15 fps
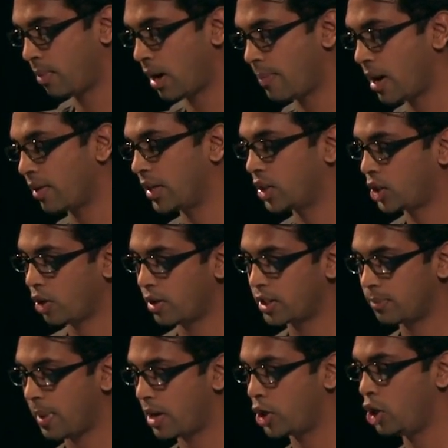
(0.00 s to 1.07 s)
primarily
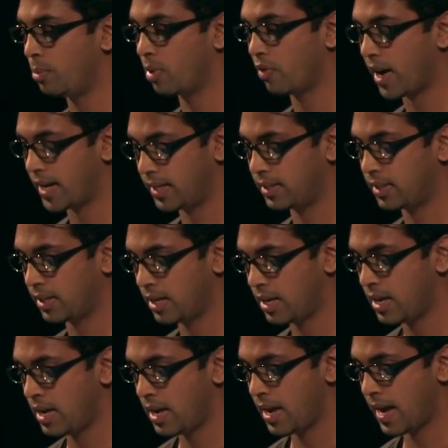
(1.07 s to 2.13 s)
stories about human rights
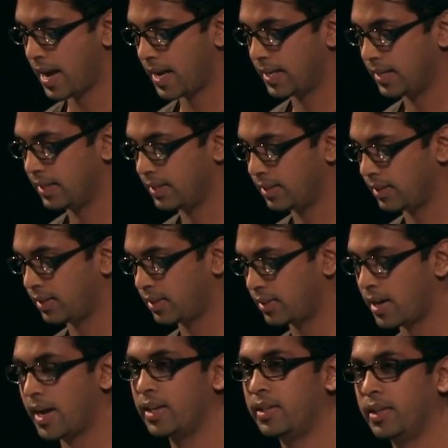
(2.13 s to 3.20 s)
and
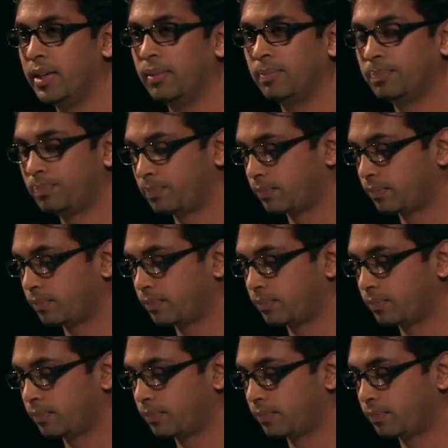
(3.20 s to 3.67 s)
society.